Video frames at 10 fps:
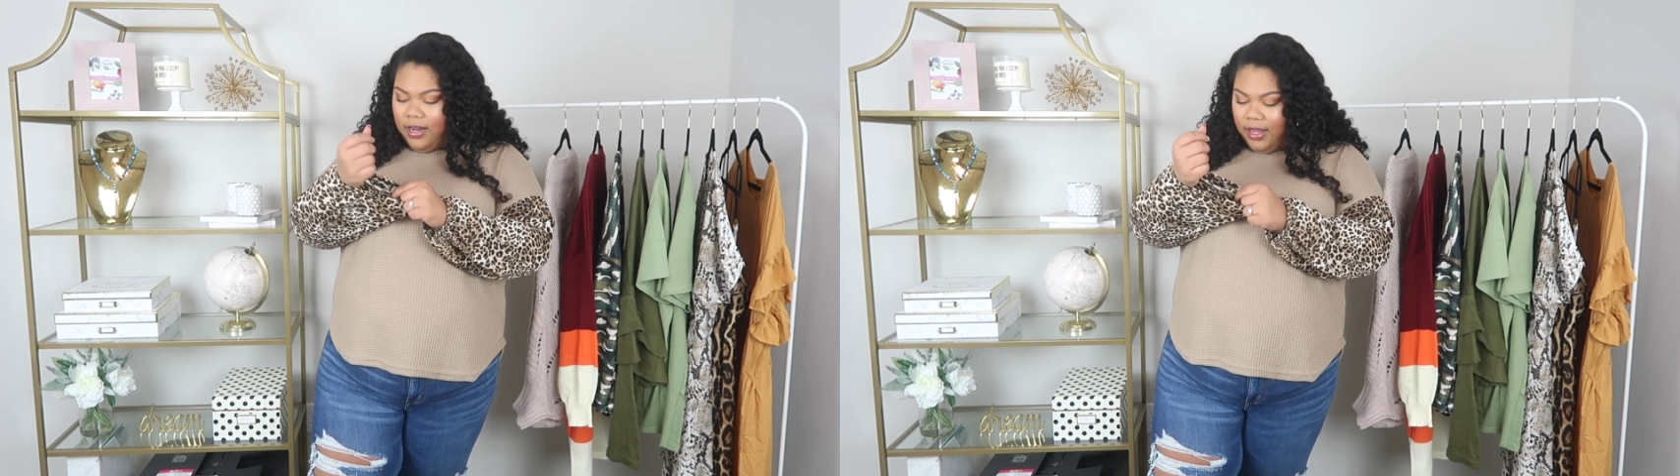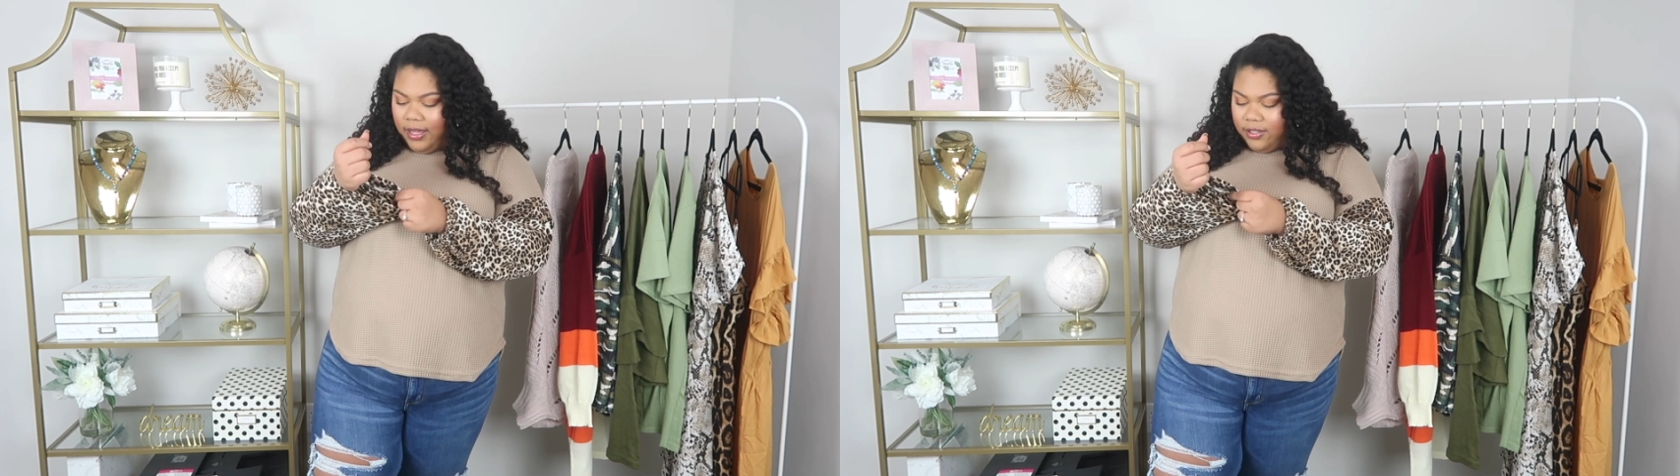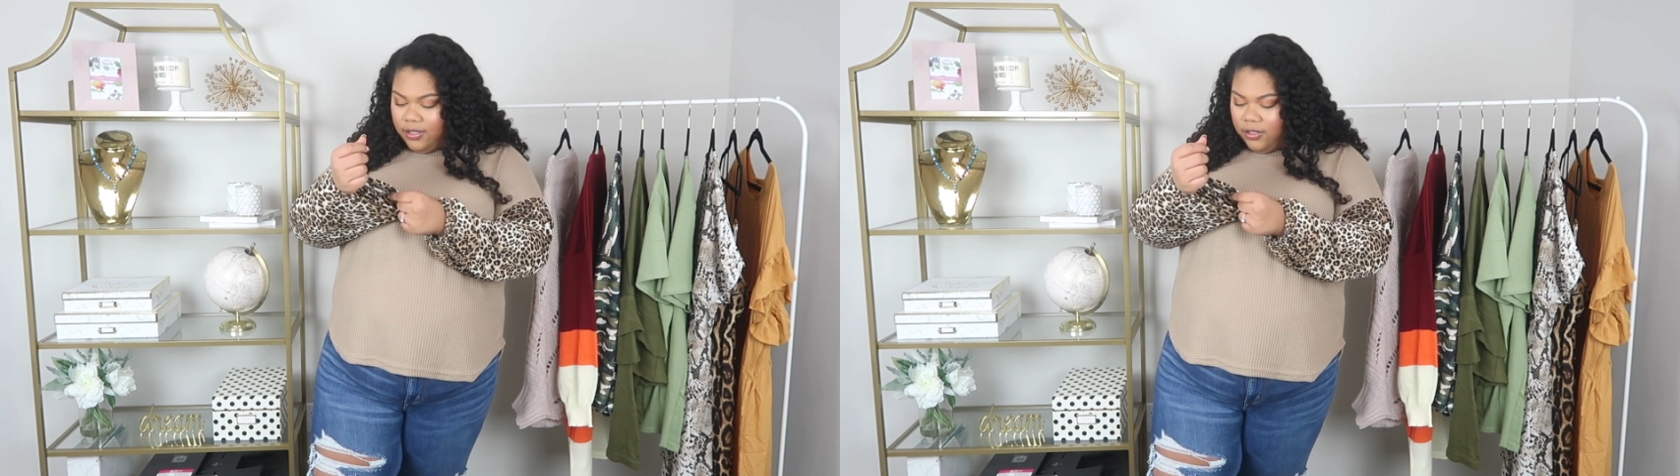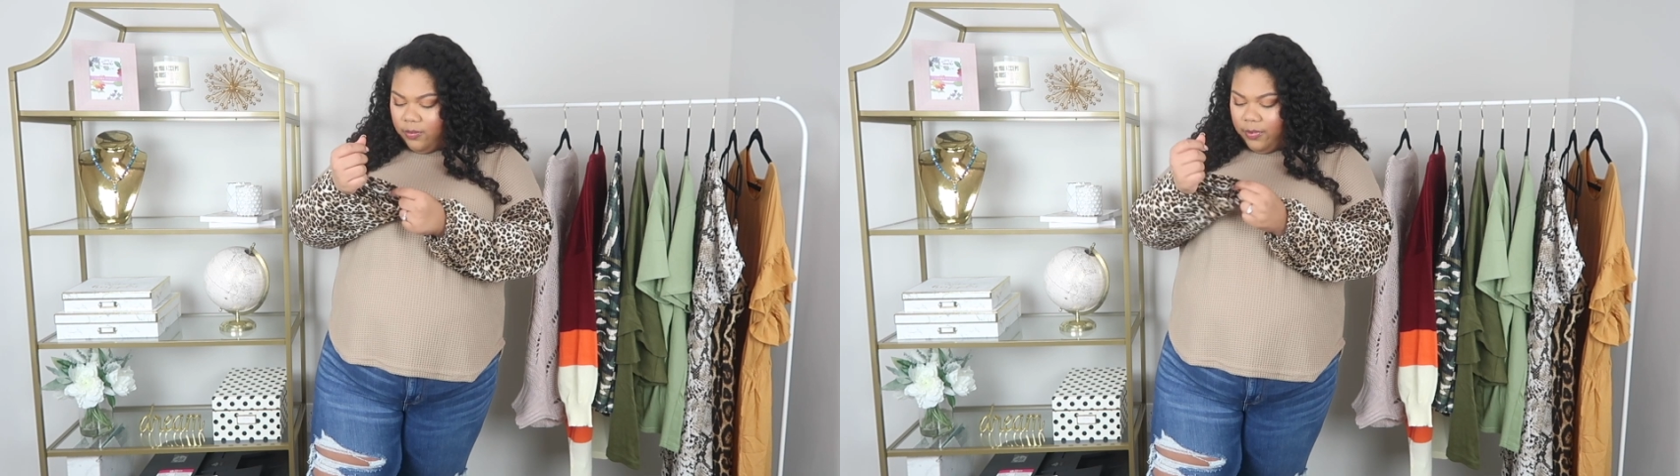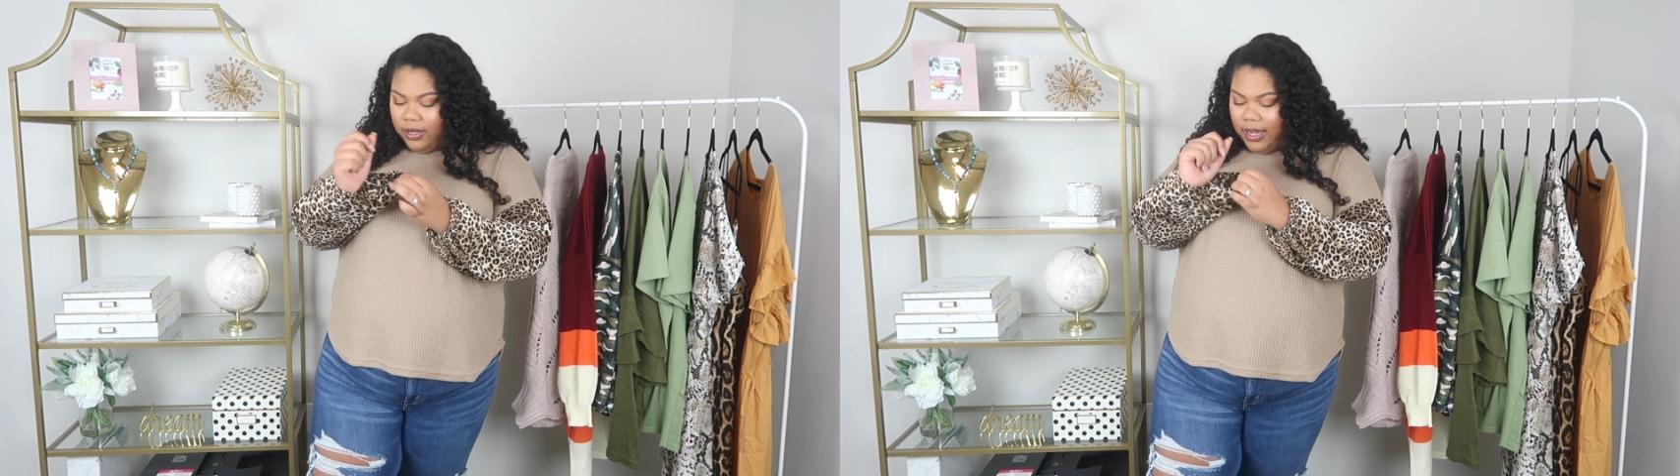not like
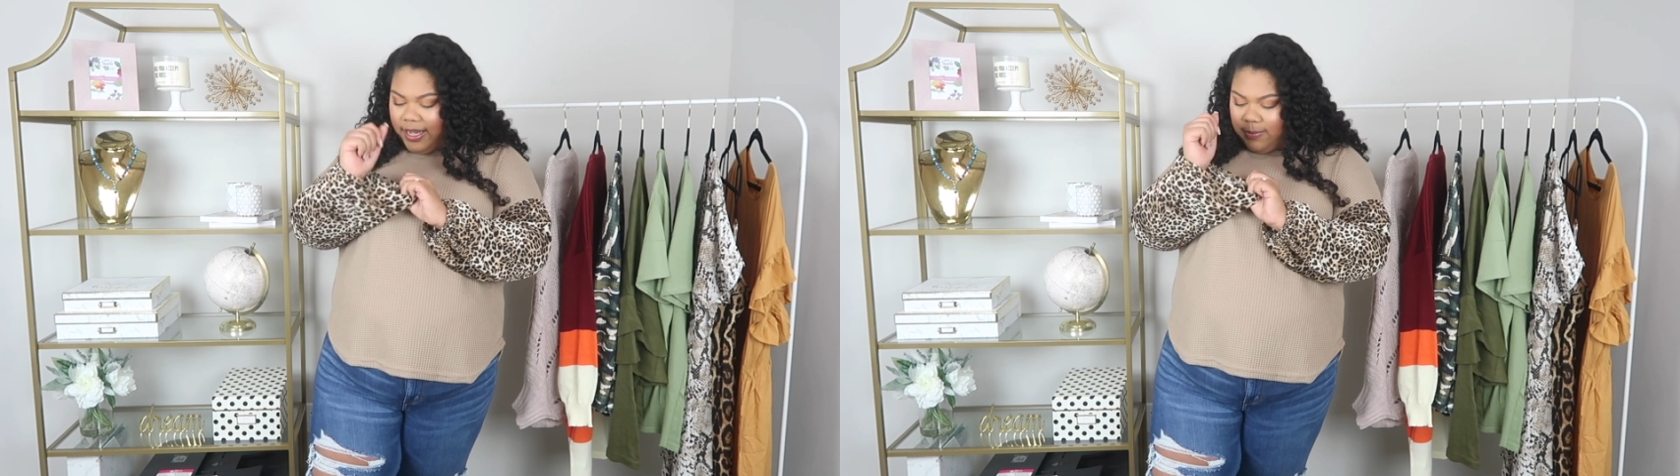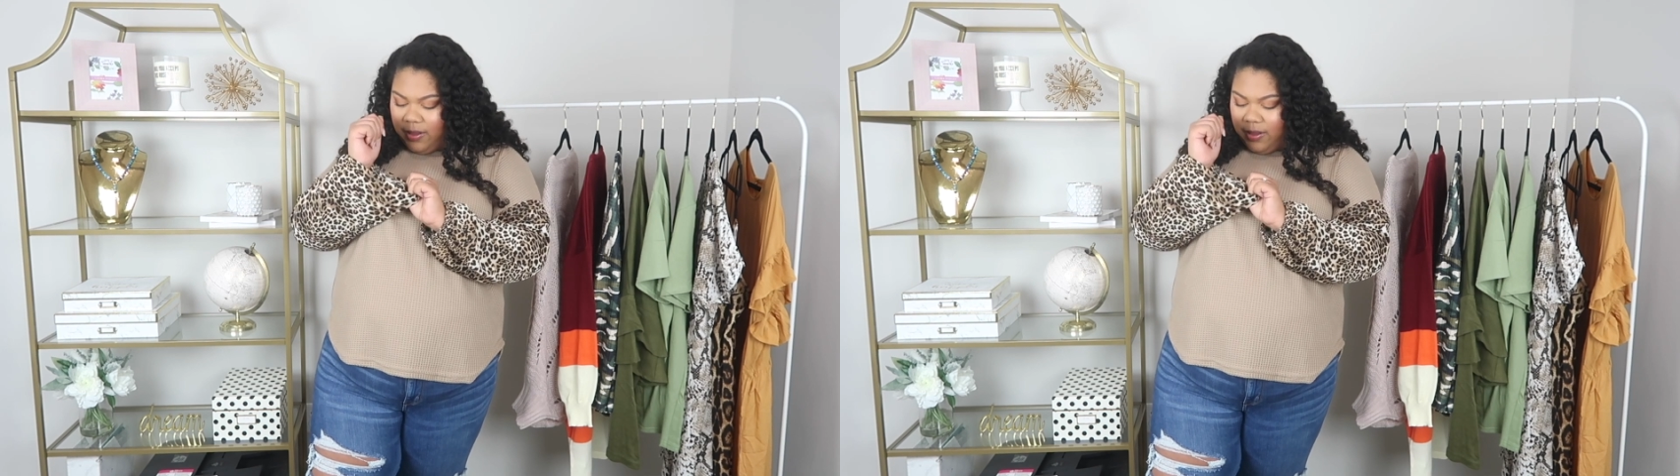super nice,